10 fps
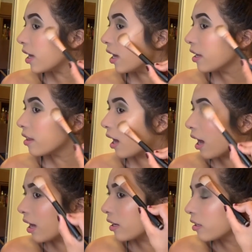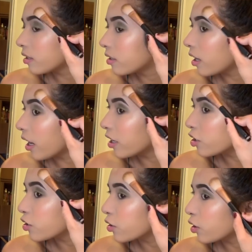take that and
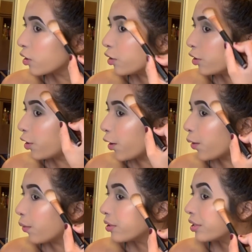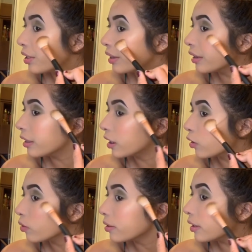just go to
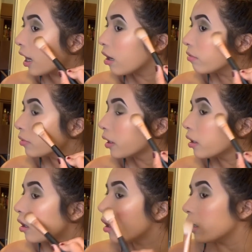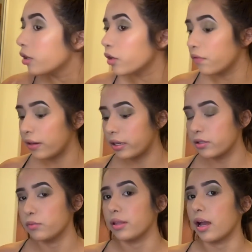literal town, like, on your
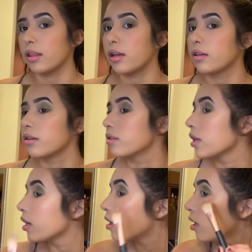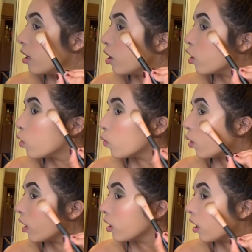face with highlight. Because, like,
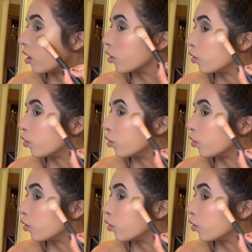why not?